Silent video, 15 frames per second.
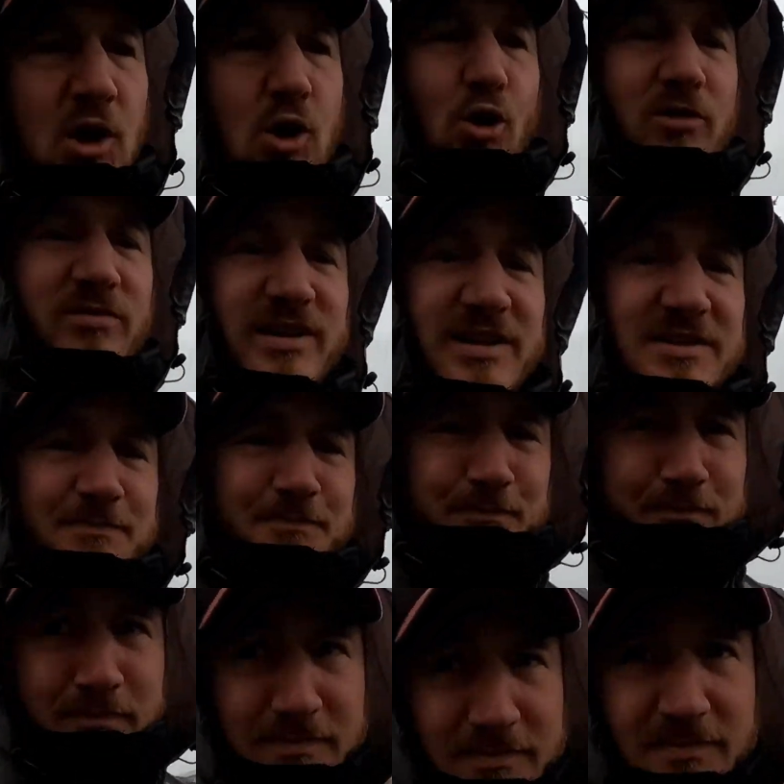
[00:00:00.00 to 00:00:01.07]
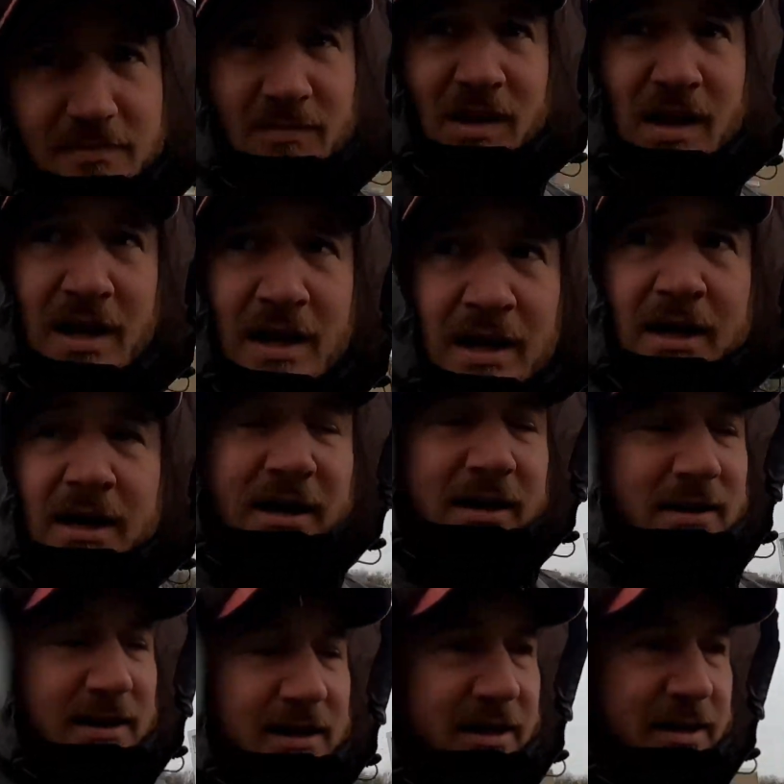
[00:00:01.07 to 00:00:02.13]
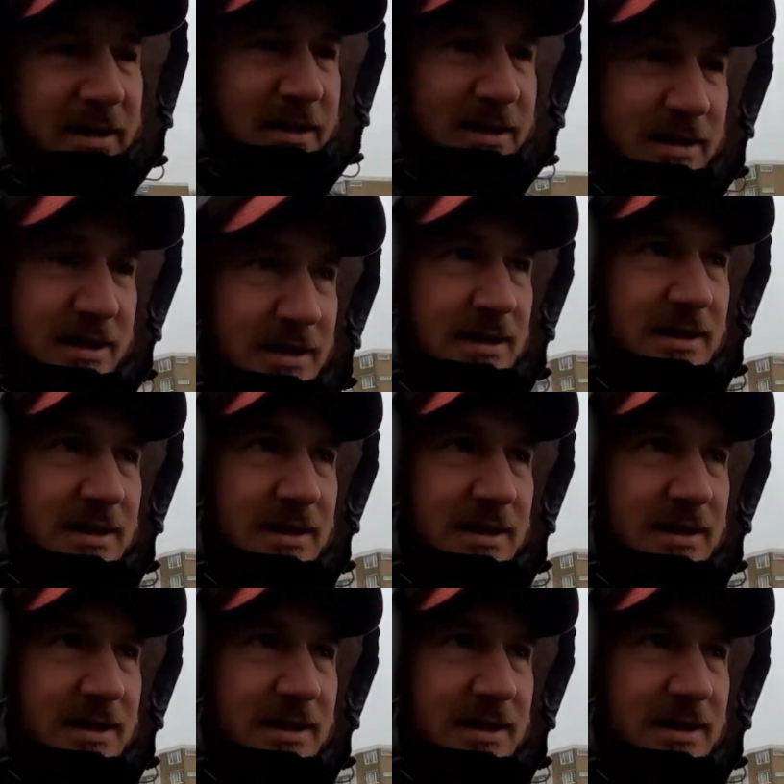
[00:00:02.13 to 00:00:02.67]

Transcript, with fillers: COVID. Uh,